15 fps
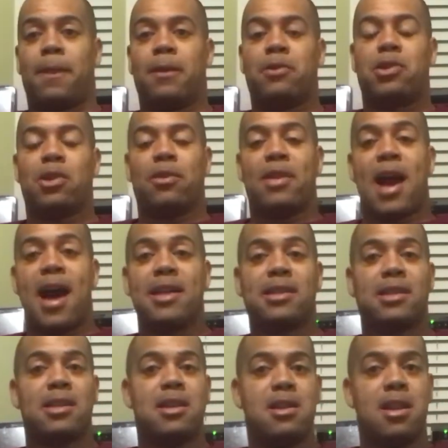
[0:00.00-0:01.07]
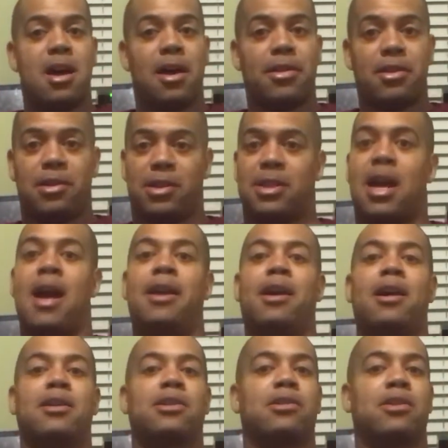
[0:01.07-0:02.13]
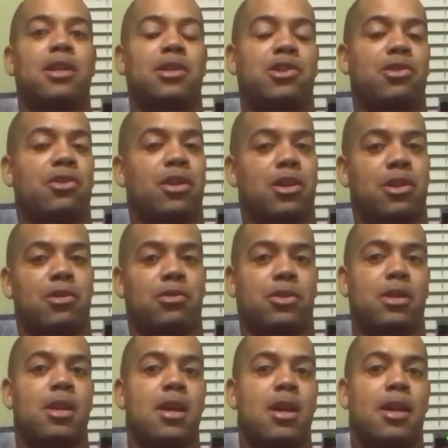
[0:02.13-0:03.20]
So that's another side hustle that you can use.